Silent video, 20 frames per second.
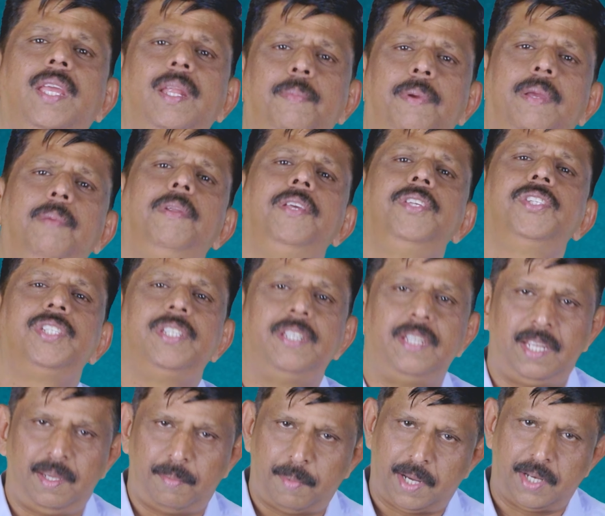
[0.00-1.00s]
can become an
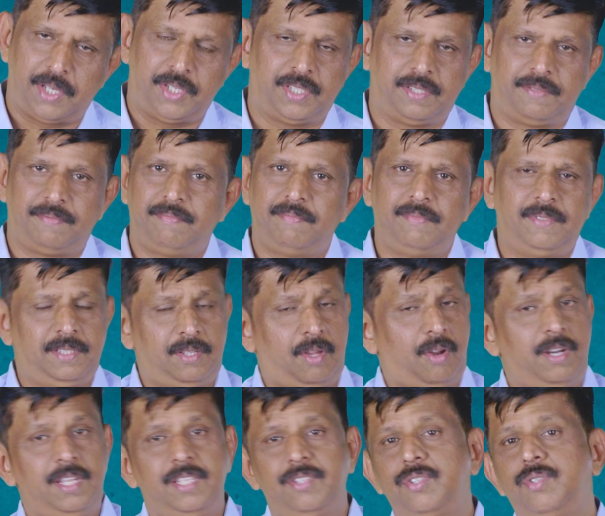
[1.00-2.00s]
engineering manager. The
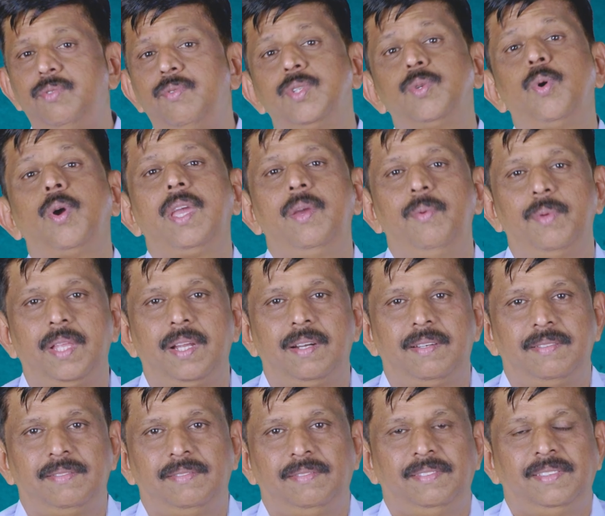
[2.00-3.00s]
organization was okay with that,
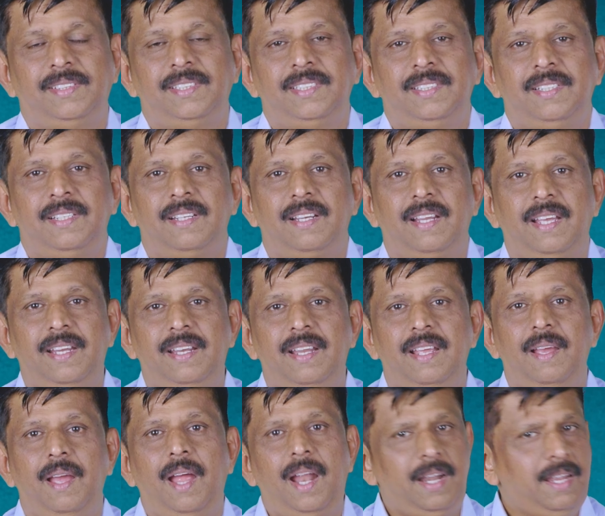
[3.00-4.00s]
right?
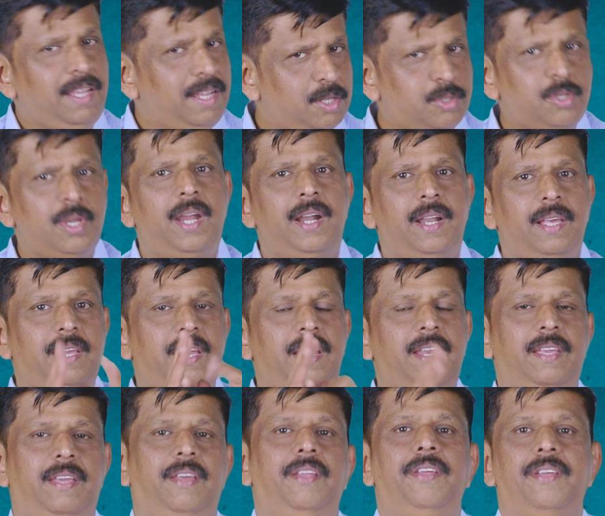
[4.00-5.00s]
And he also had a
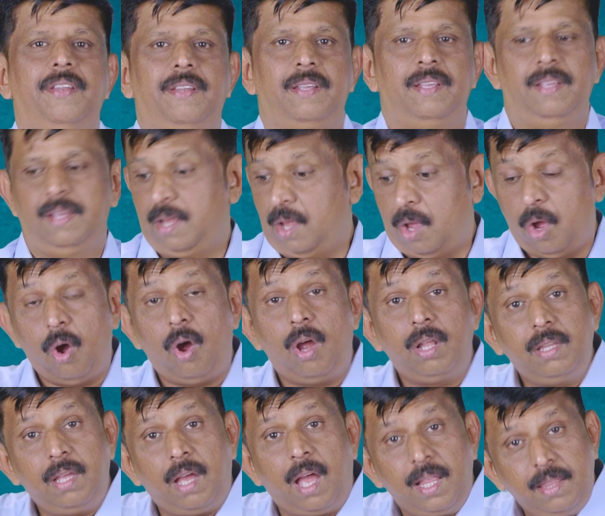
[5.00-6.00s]
great career.
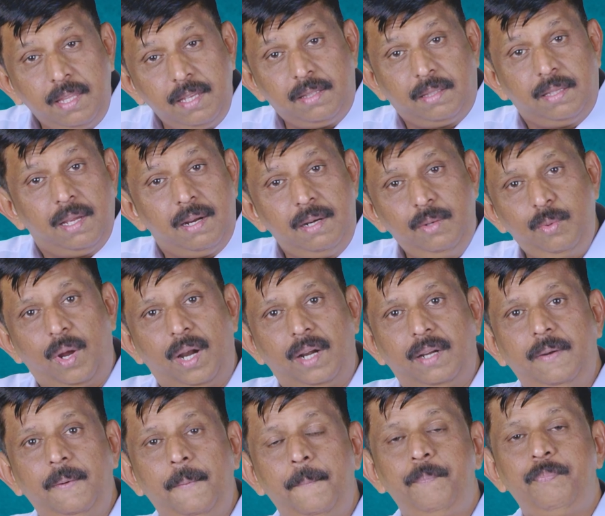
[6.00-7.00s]
On the other third
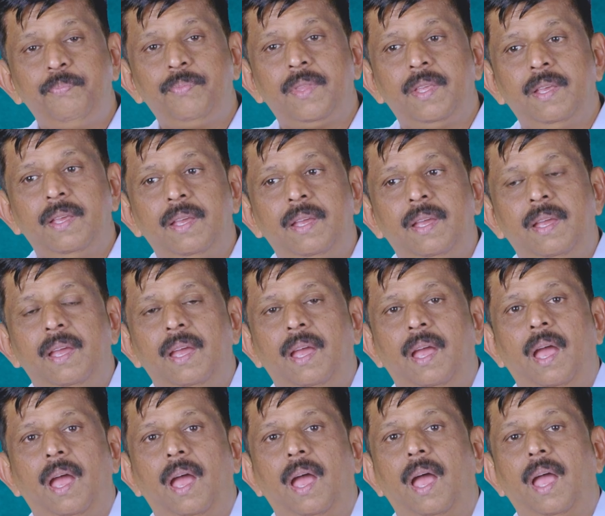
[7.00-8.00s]
one,
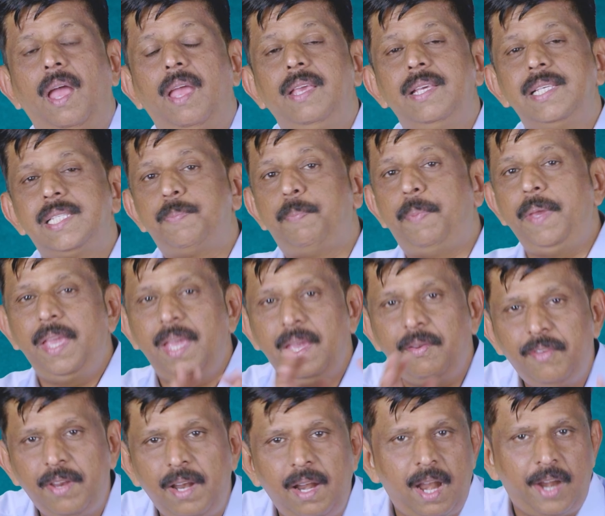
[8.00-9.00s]
his
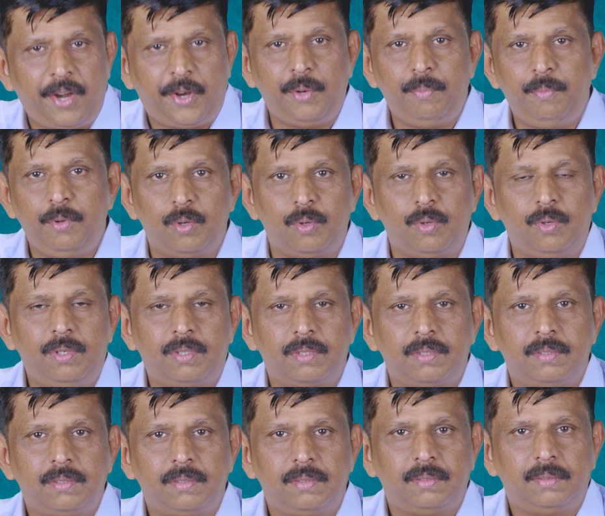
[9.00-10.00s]
behavioral attribute
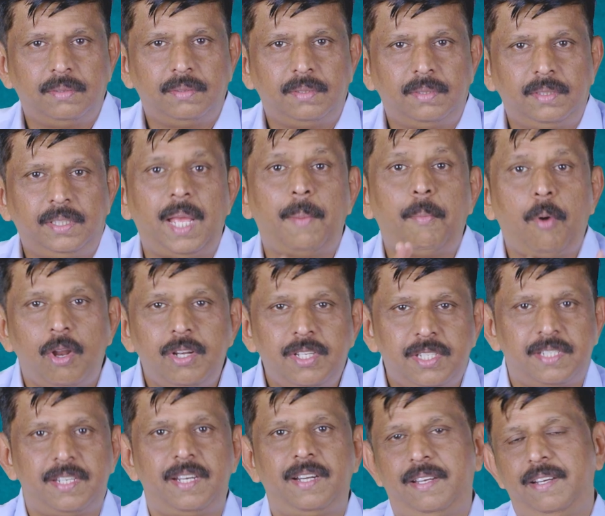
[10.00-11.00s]

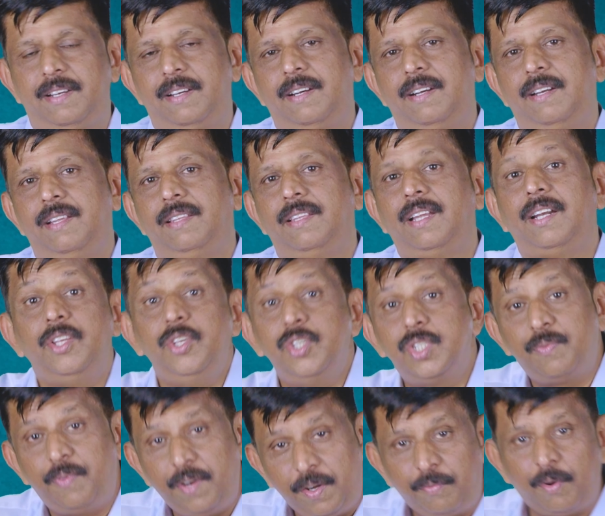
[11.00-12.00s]
demonstrated that he
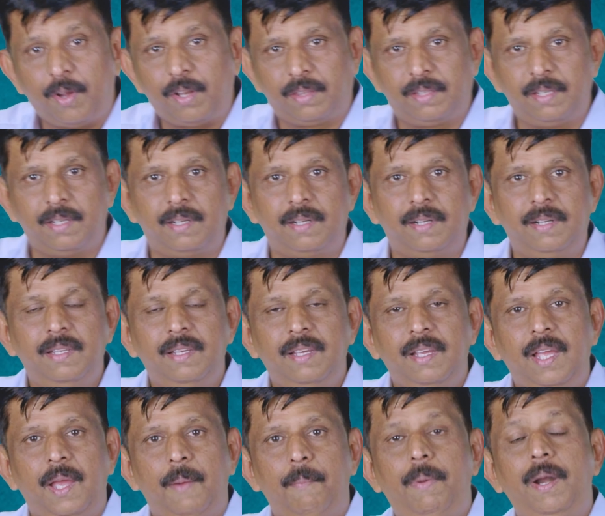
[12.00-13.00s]
is fit for third,
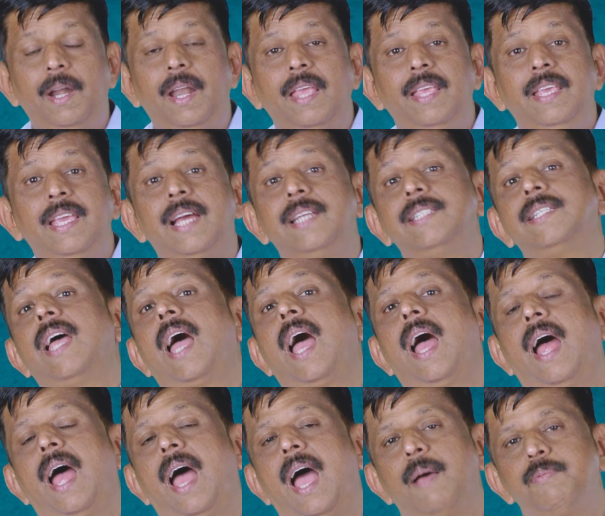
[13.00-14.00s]
but he has
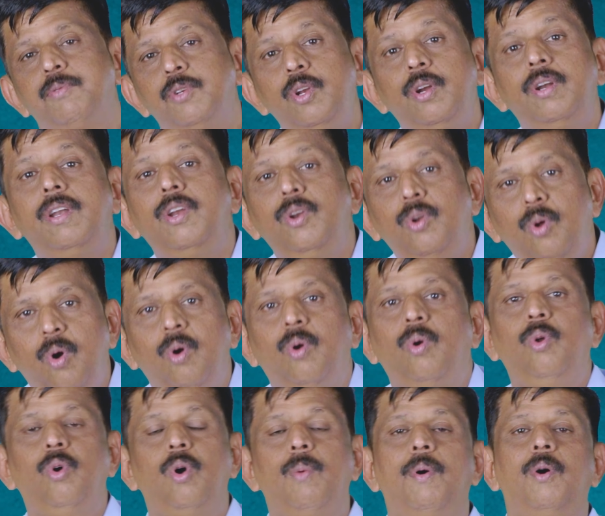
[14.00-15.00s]
absolutely no
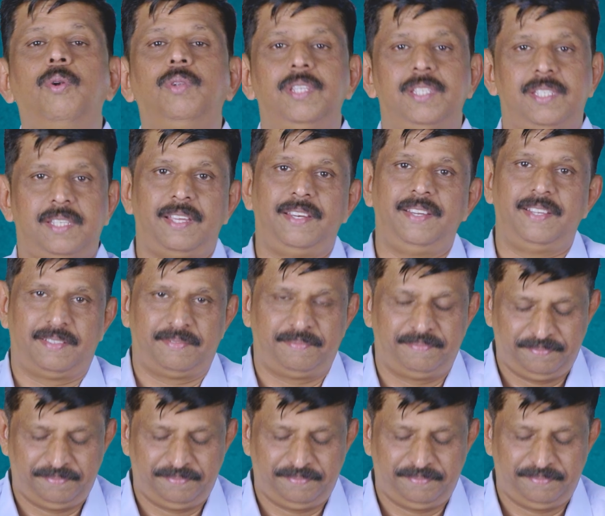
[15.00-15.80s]
clue about this career,